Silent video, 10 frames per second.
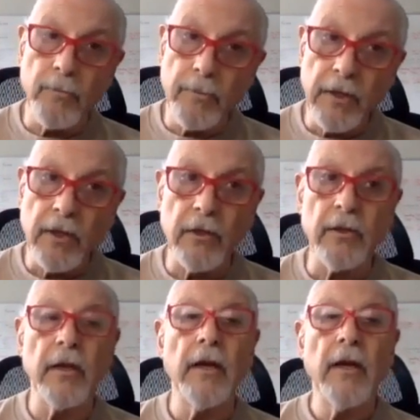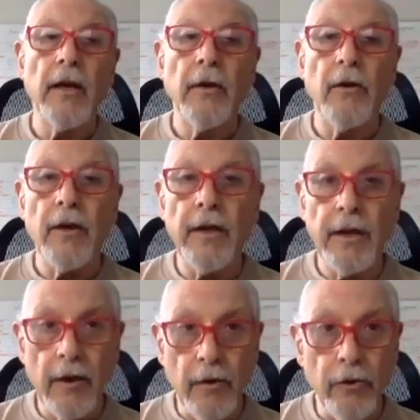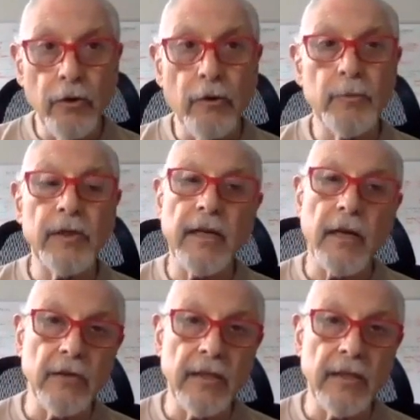build in our groups, in our